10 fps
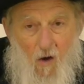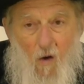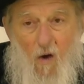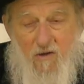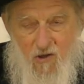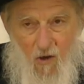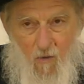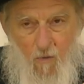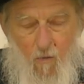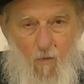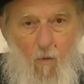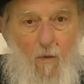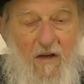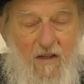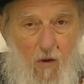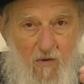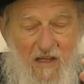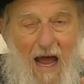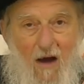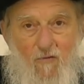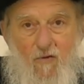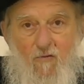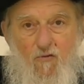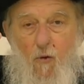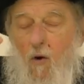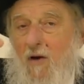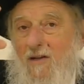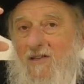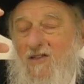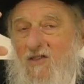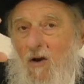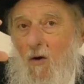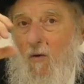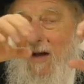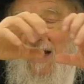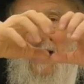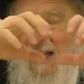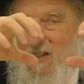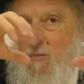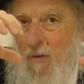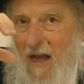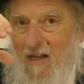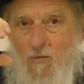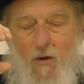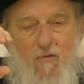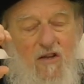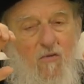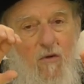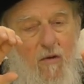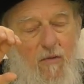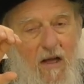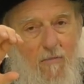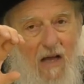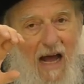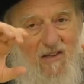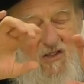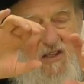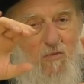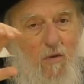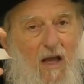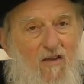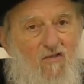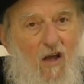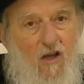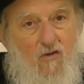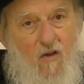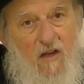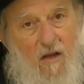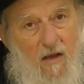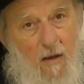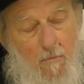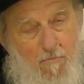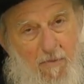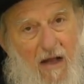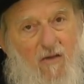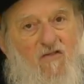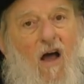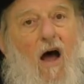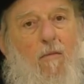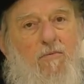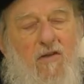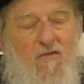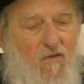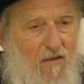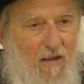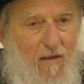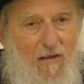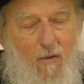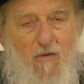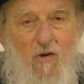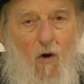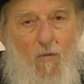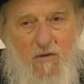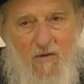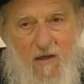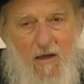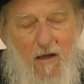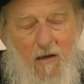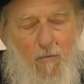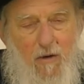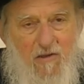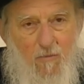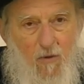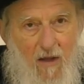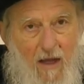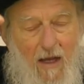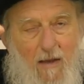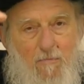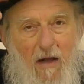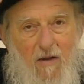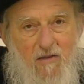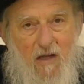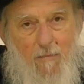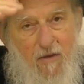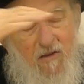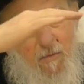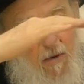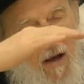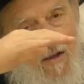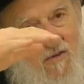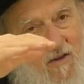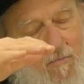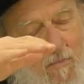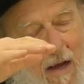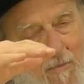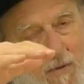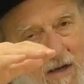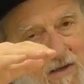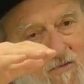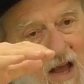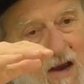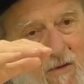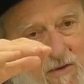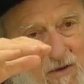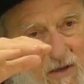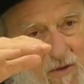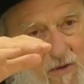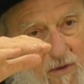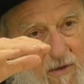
Also, when it goes down from 4 to 0, it expands. When it, when it becomes ice, it expands. So then it bells up, since liquids are almost in incompressible. It bells up and there's, a and there's a pocket of air underneath.